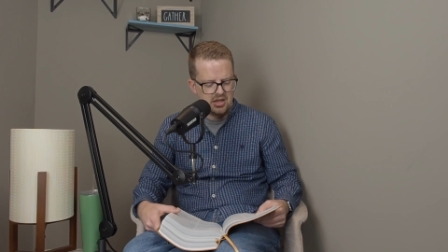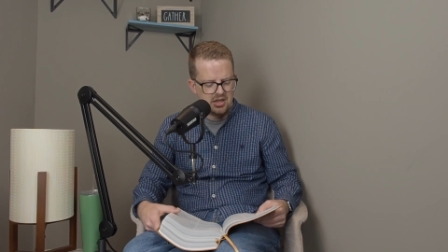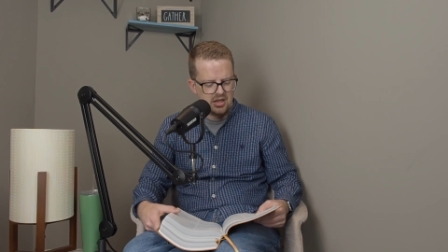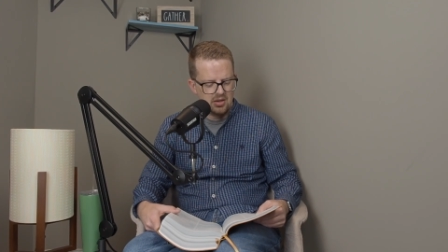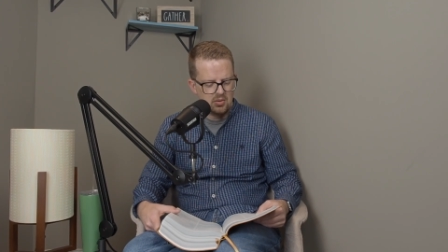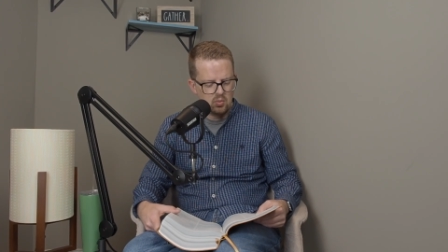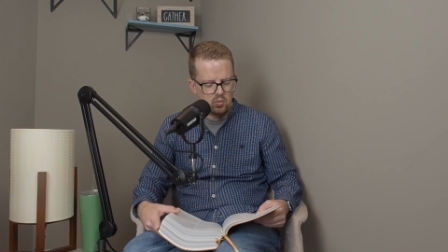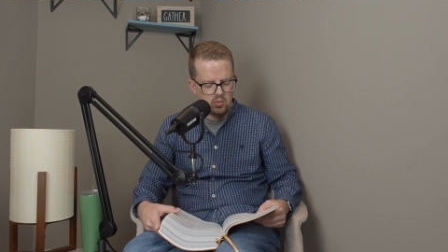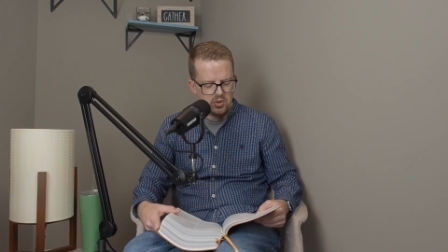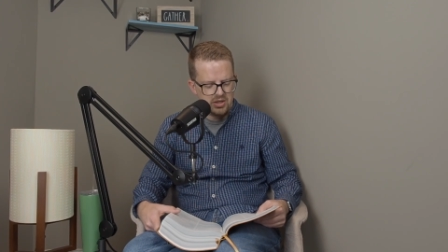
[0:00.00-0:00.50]

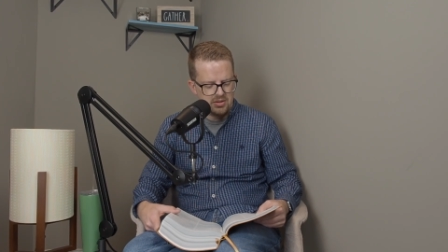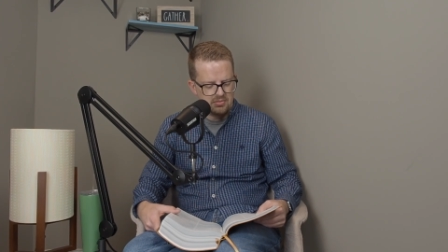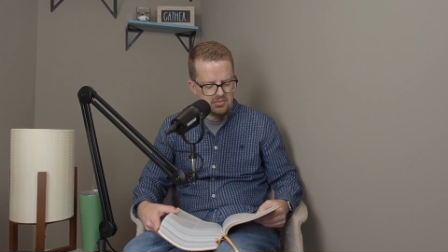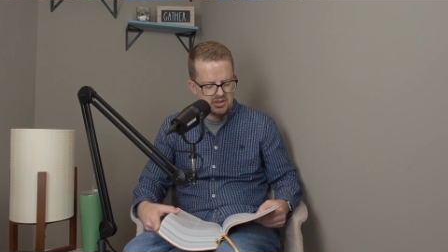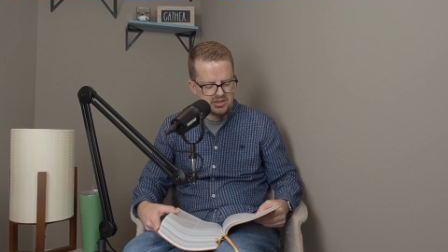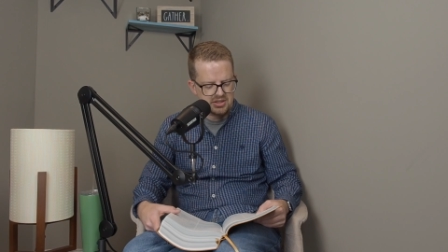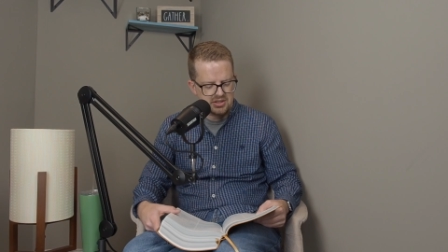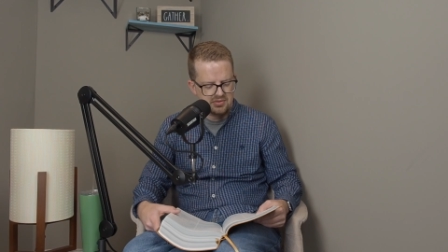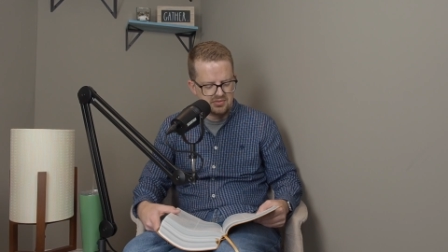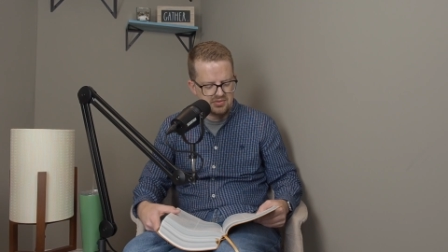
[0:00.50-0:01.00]
and we
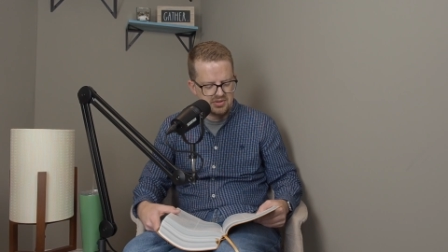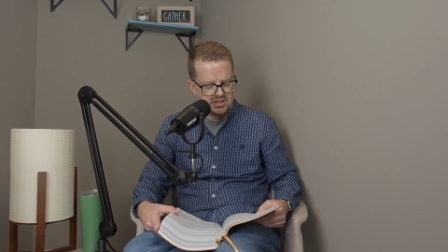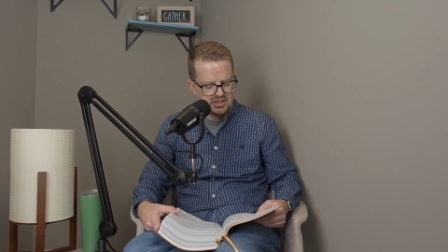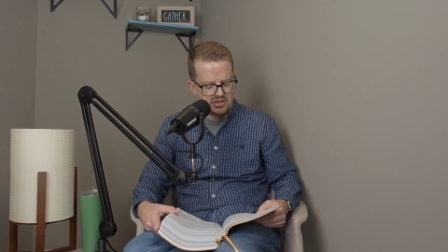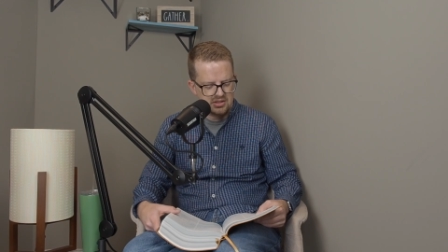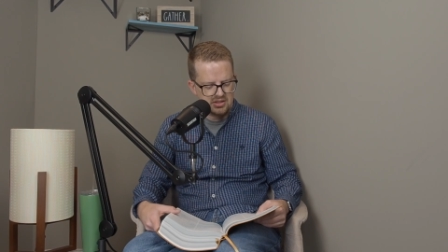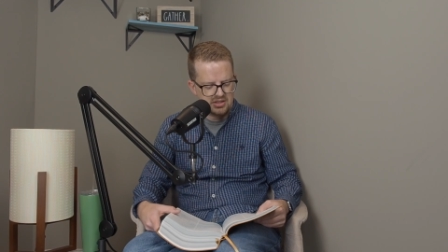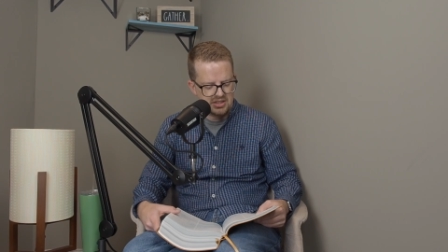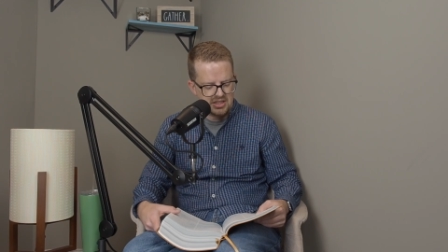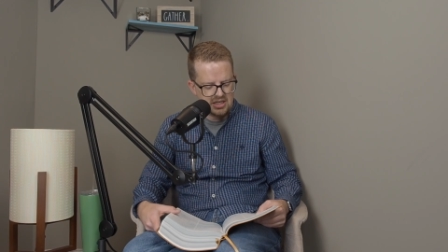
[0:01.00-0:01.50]
must have
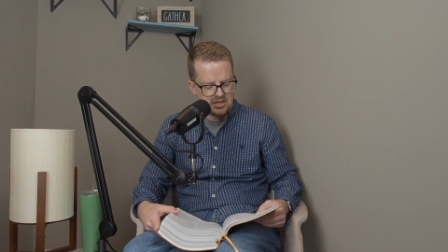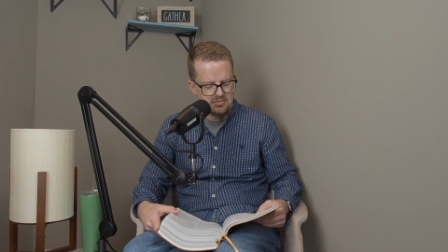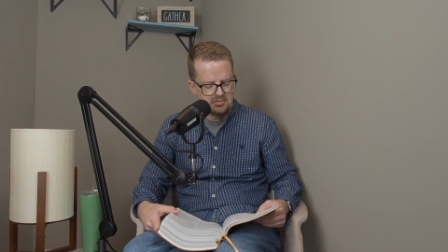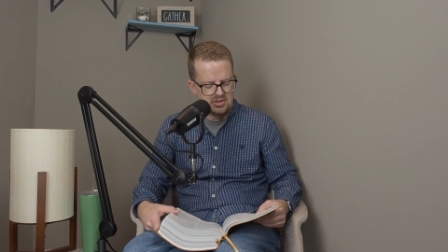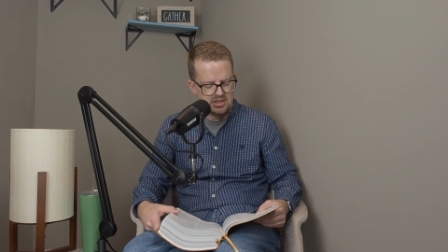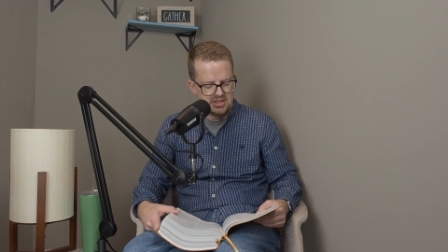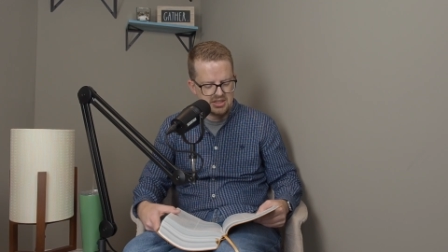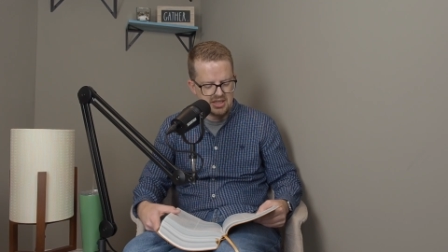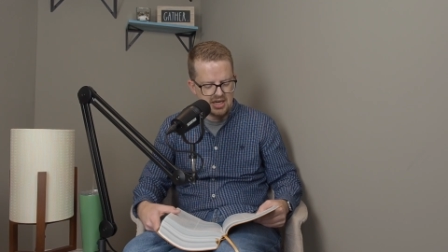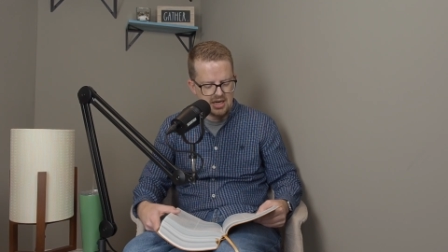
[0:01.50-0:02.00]
seemed
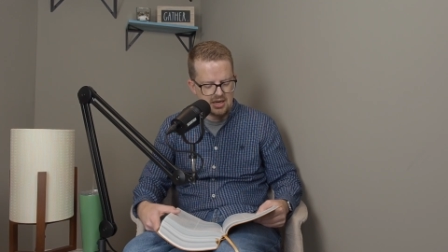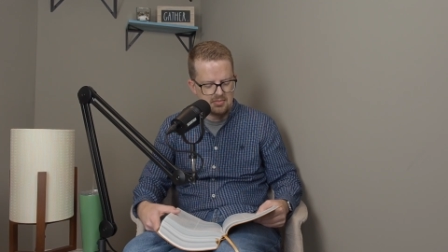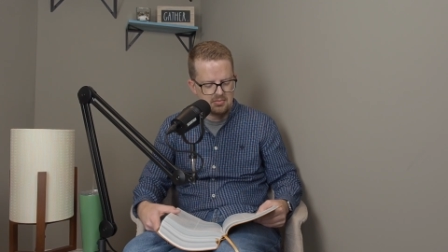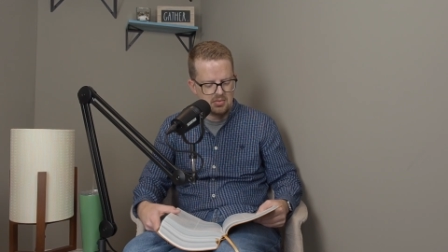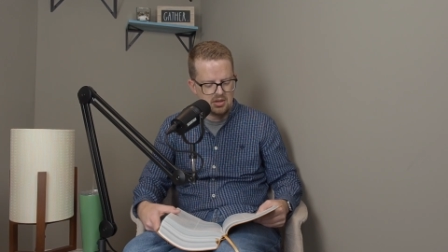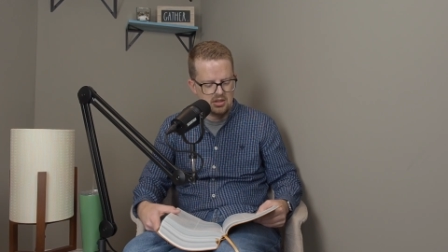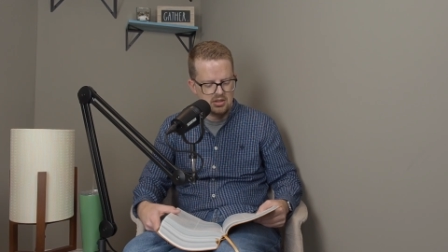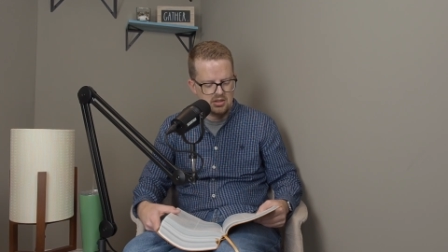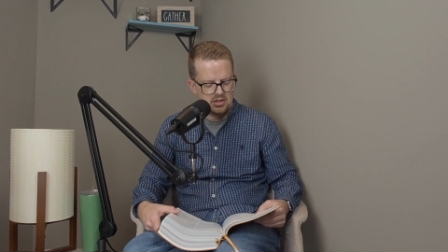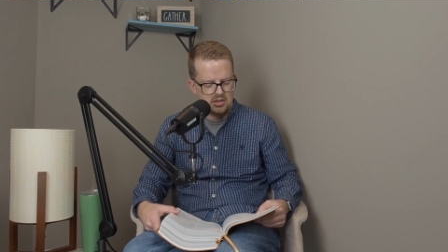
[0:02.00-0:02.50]
the
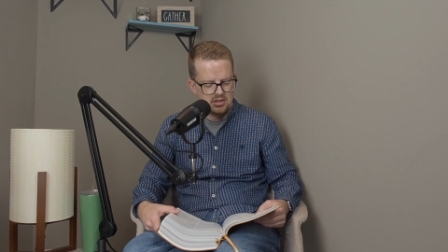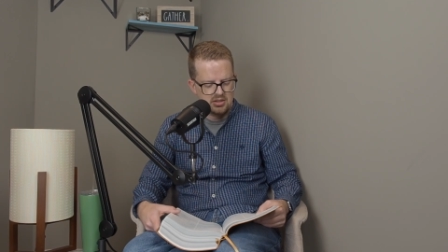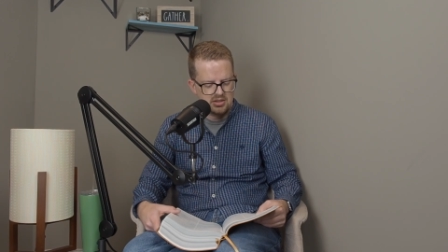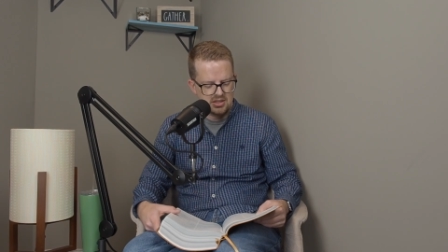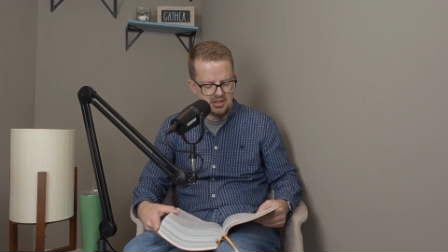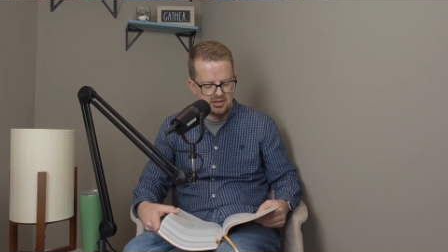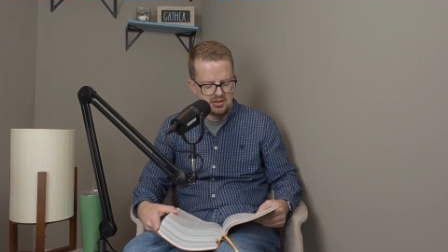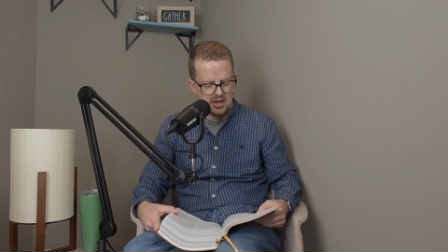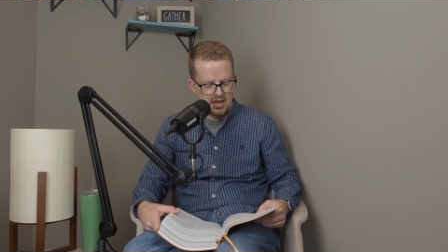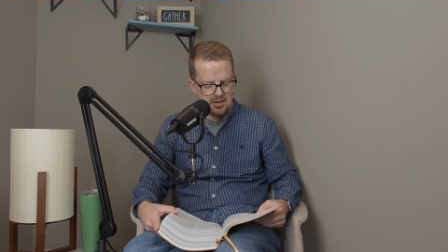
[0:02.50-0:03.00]
same
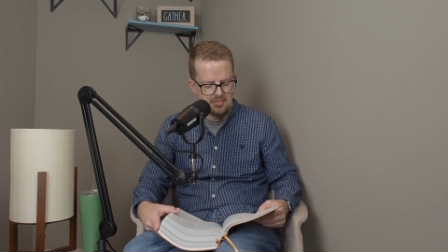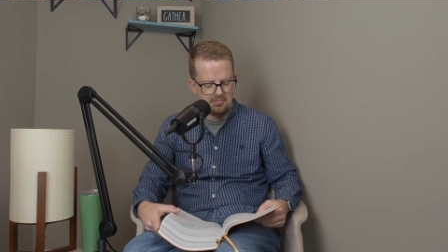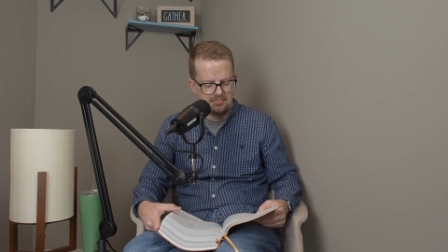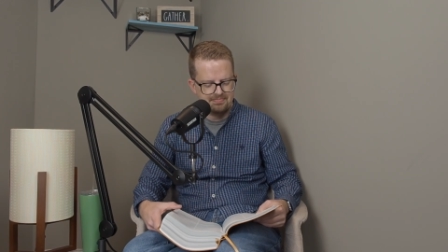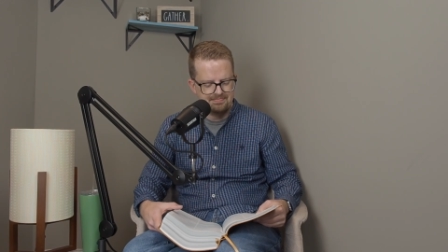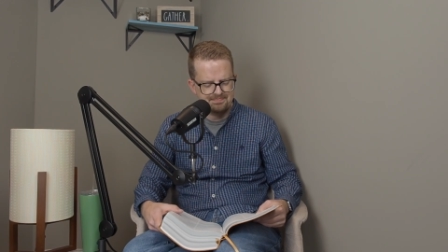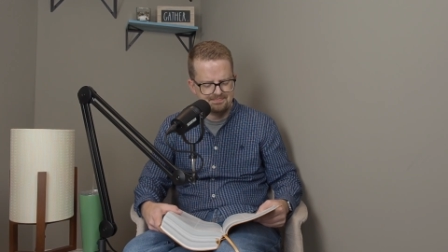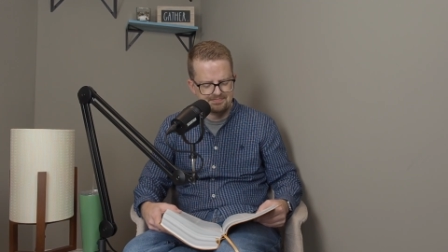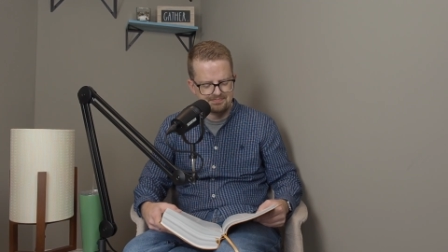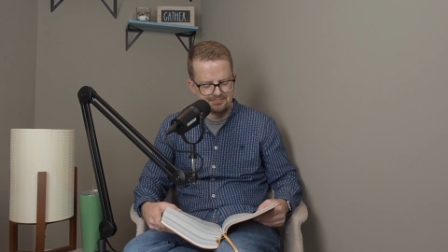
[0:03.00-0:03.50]
to them."